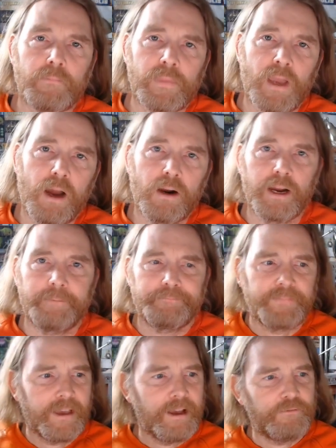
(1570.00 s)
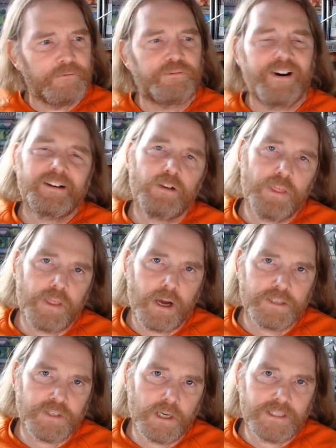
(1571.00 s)
All right. Final
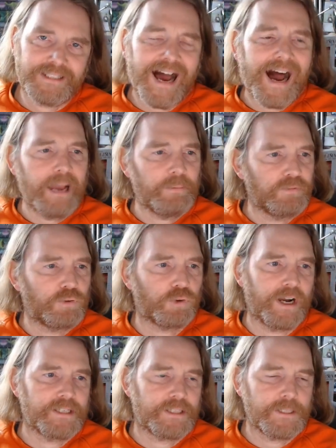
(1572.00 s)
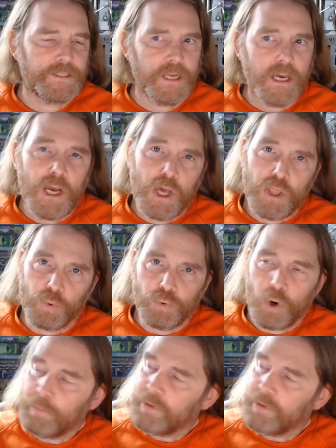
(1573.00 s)
thoughts on Time of Crisis, the Roman